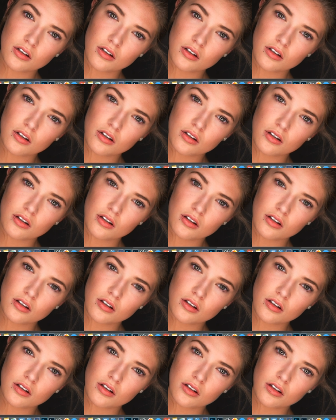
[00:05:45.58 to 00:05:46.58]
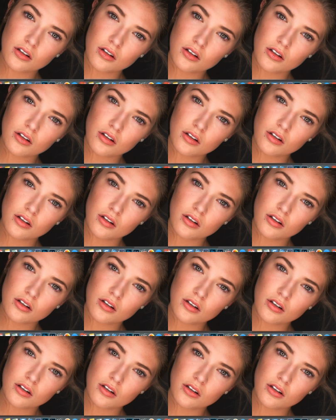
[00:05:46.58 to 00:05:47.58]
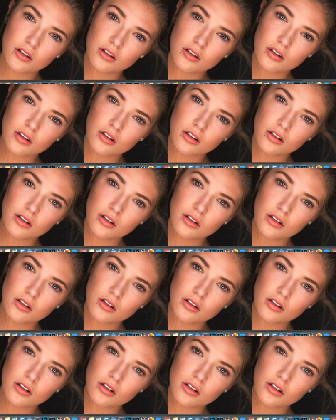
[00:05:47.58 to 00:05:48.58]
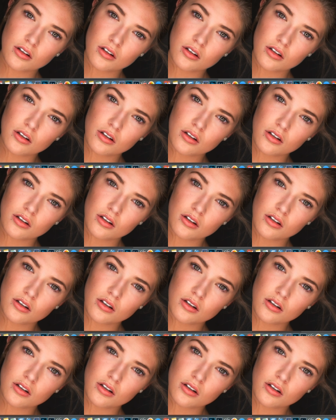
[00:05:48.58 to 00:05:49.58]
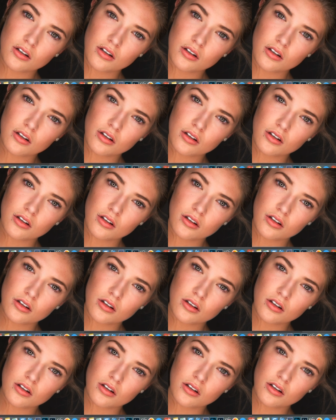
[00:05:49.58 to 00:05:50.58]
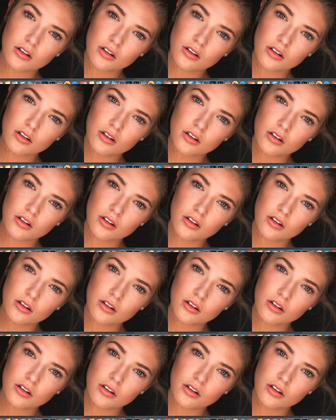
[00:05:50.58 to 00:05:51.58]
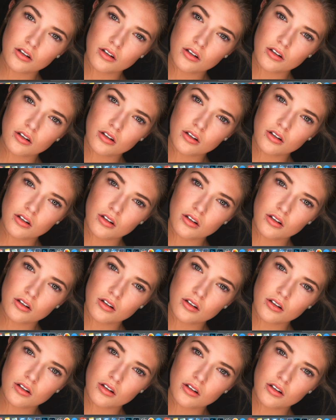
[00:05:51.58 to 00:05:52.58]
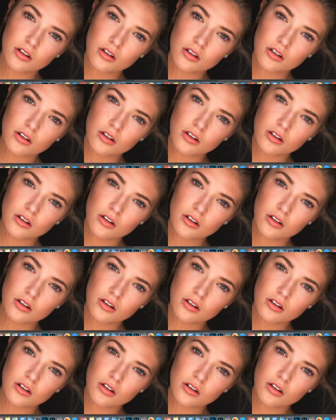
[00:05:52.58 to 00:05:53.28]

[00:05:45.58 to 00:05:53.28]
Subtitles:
[no speech]